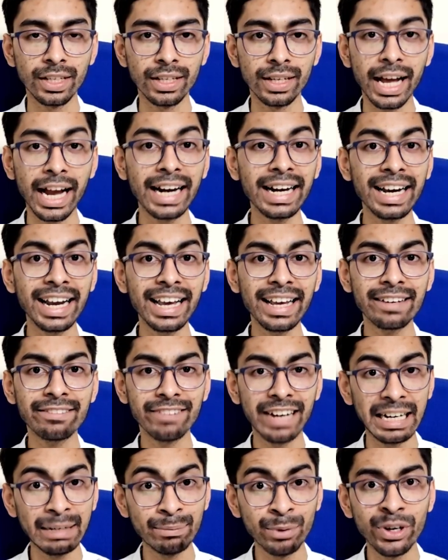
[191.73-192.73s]
And like
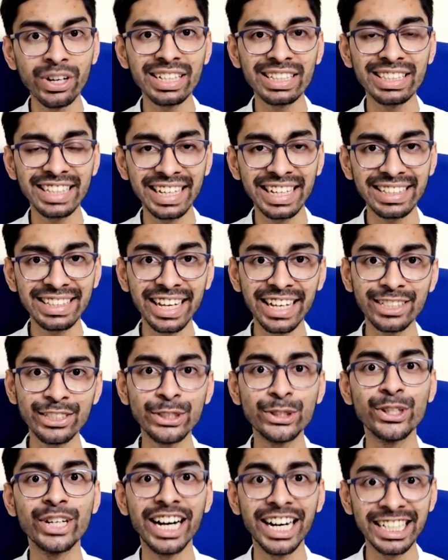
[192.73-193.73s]
one more thing that
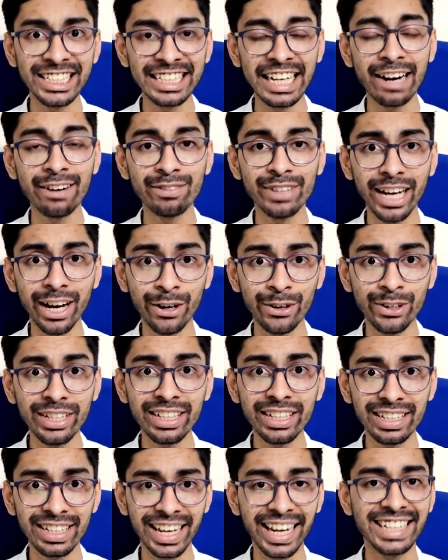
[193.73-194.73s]
students have doubt,
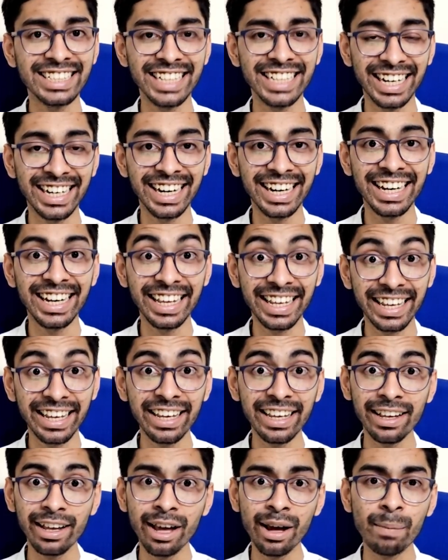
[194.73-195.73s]
like generally
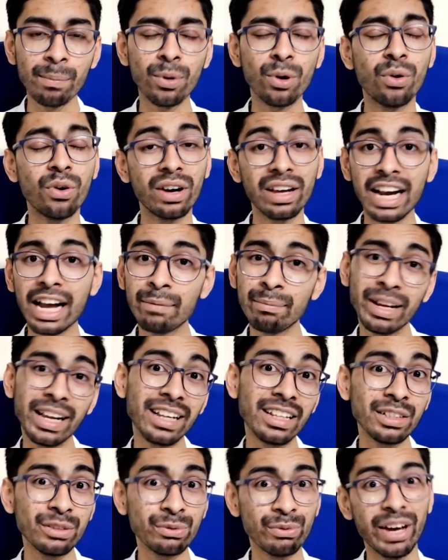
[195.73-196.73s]
ki, programming
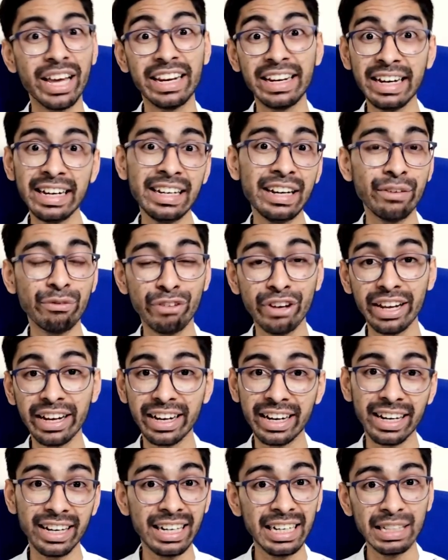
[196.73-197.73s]
is very
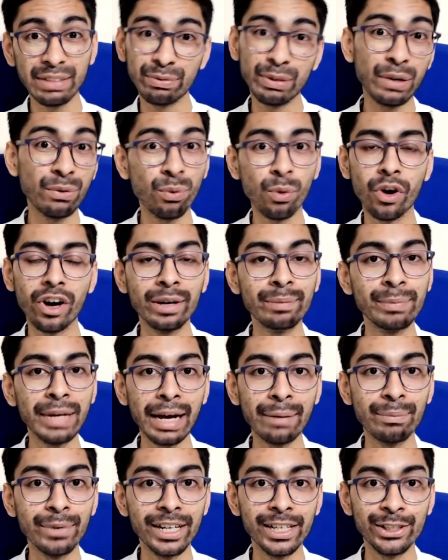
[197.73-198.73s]
difficult, we won't be
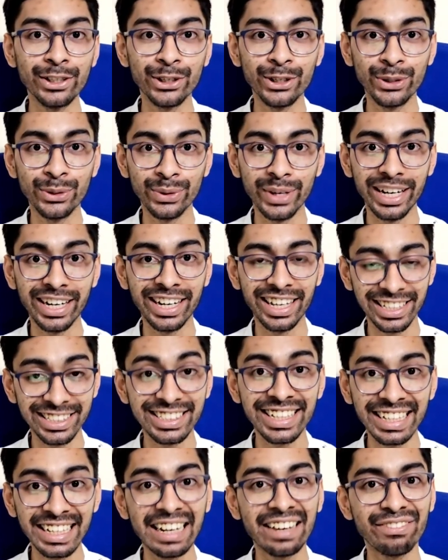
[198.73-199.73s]
able to do it. Is
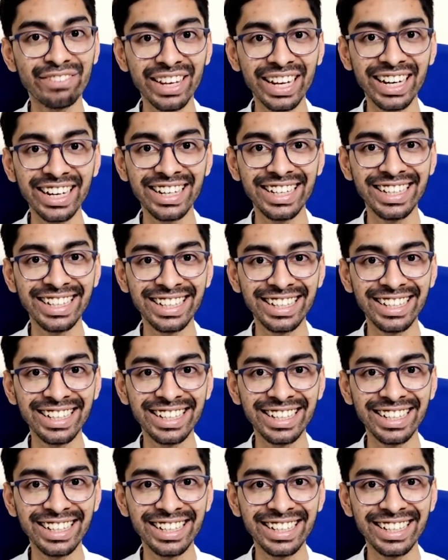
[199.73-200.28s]
it difficult?